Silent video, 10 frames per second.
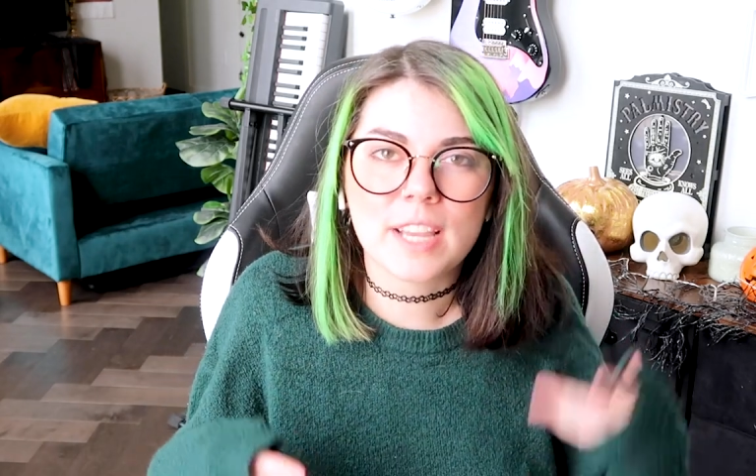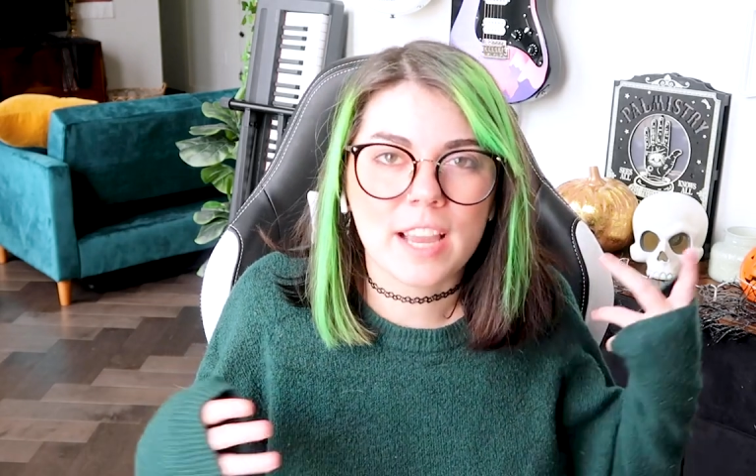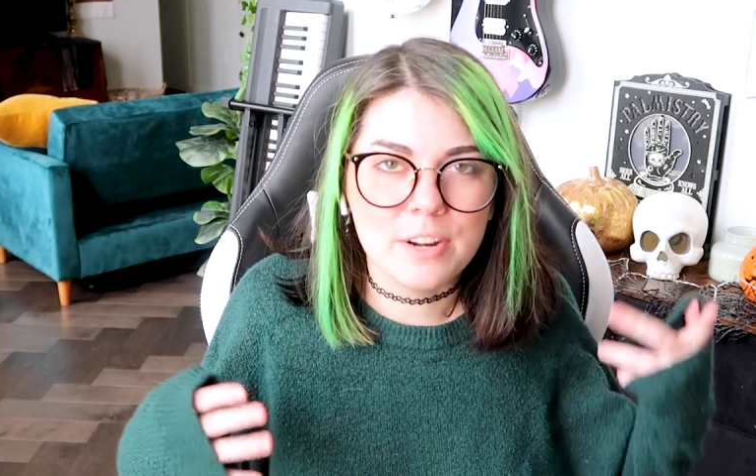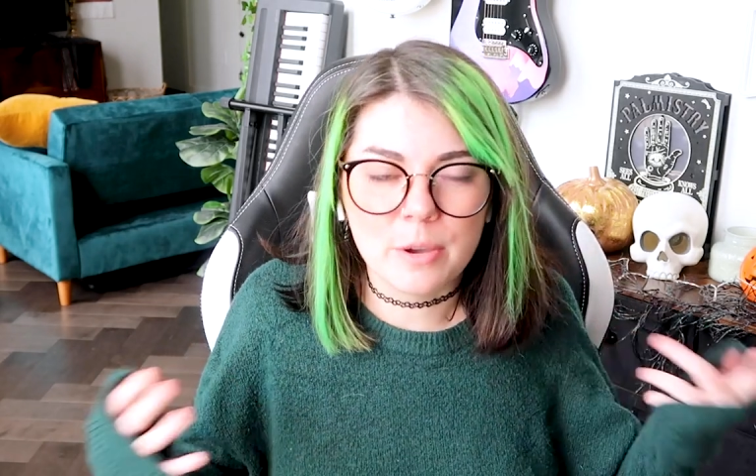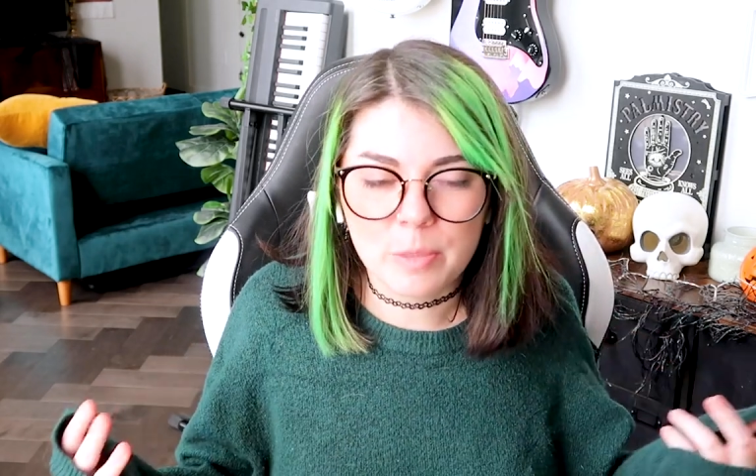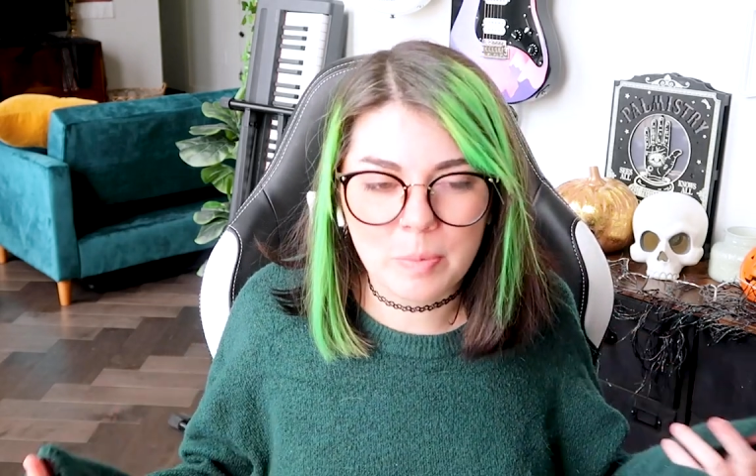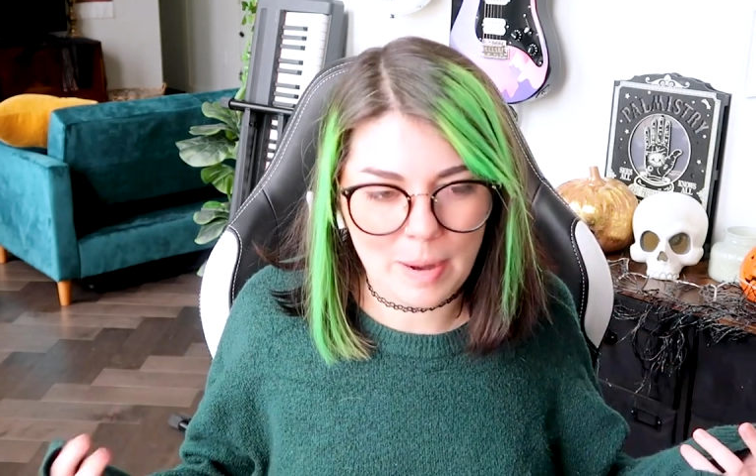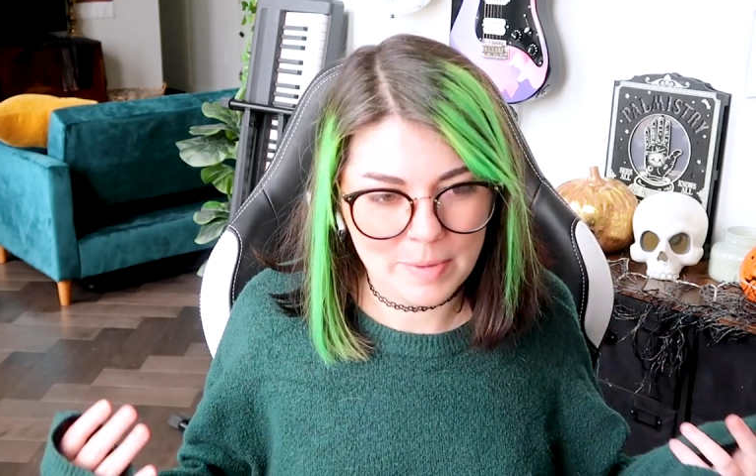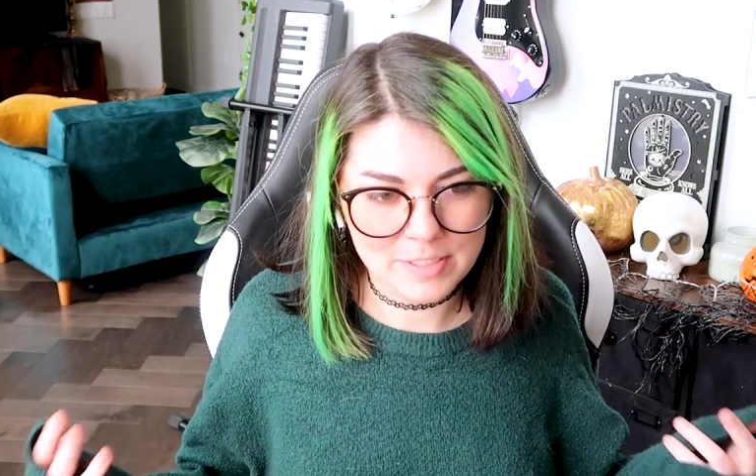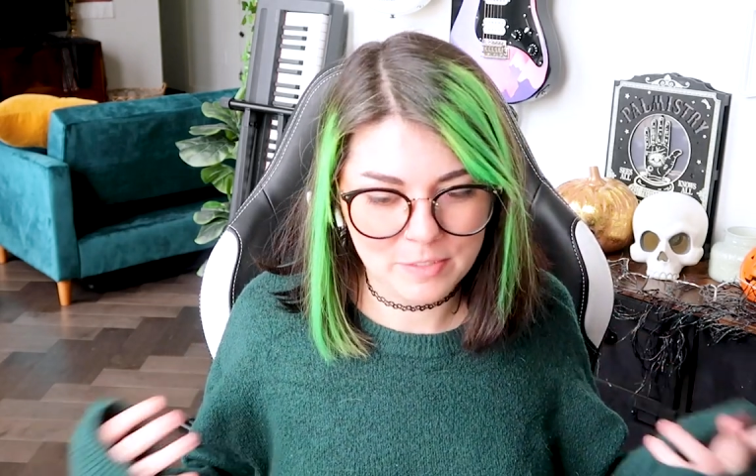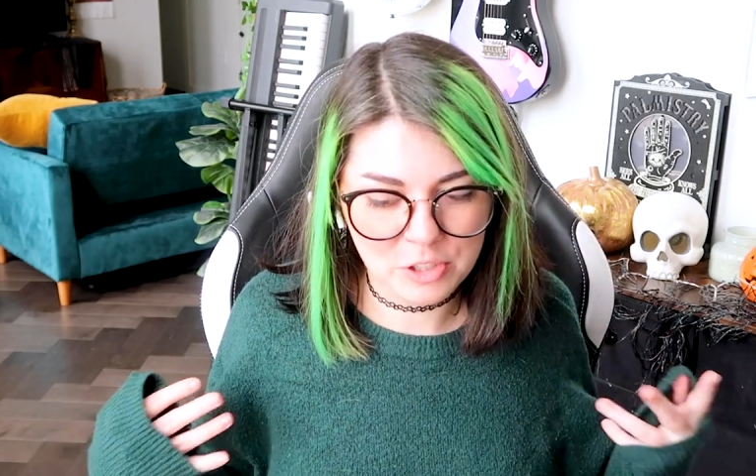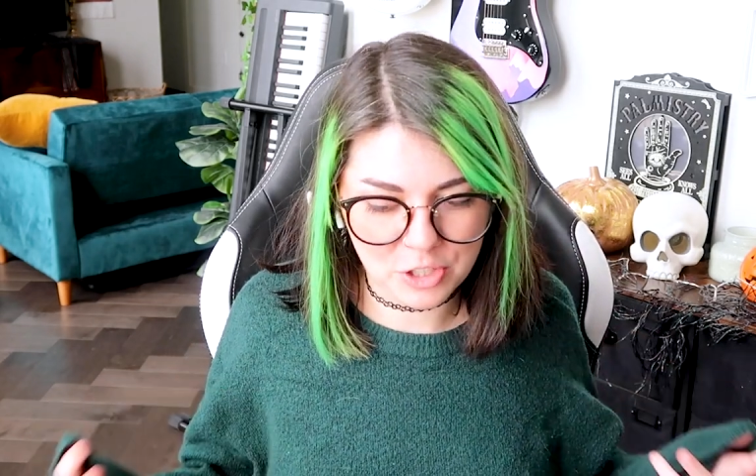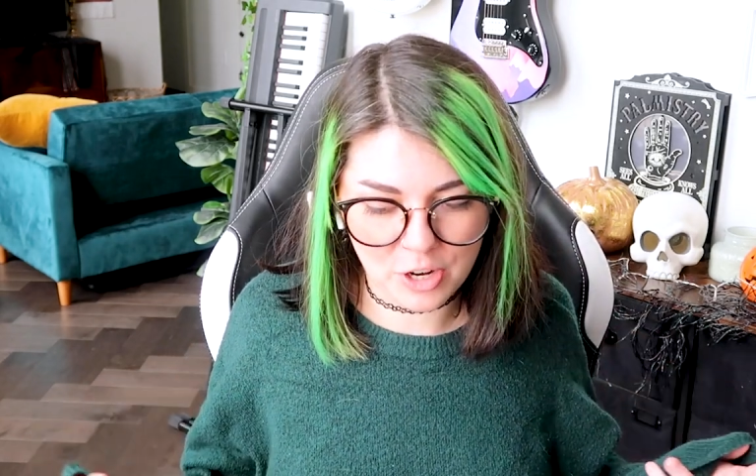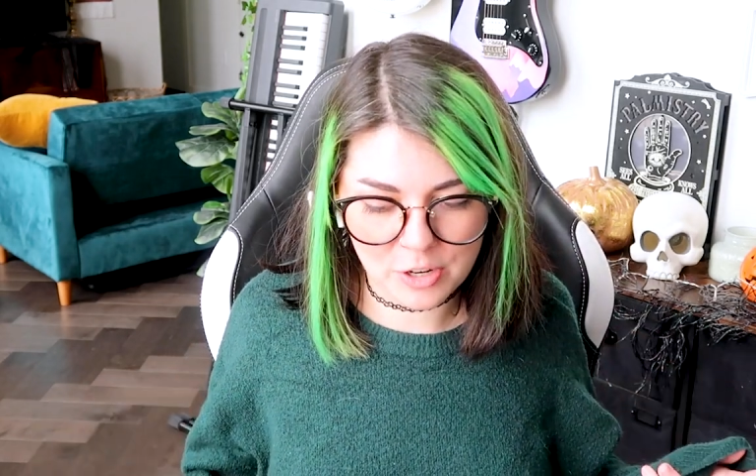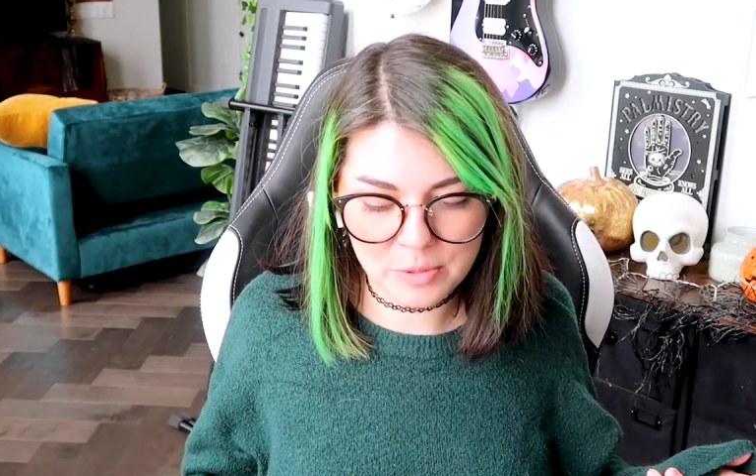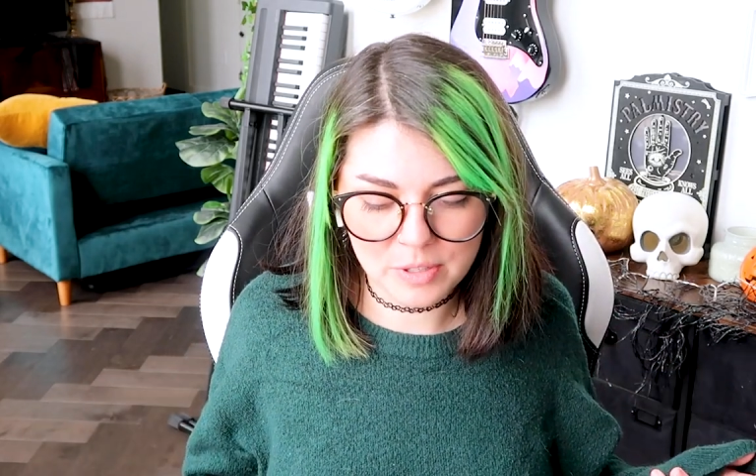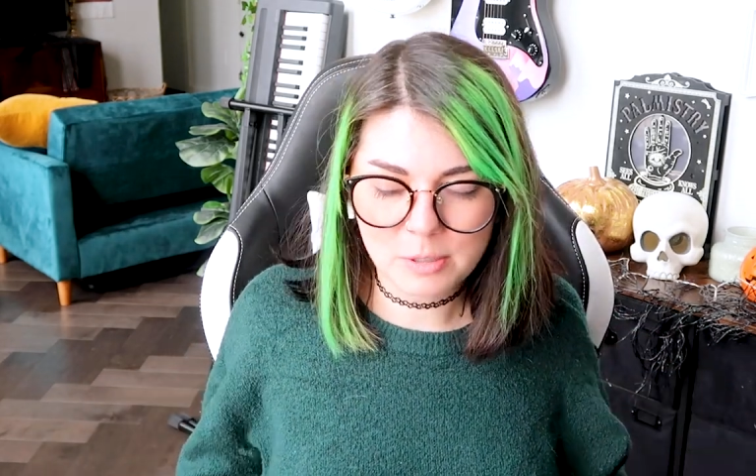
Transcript: like I know the premise of the show.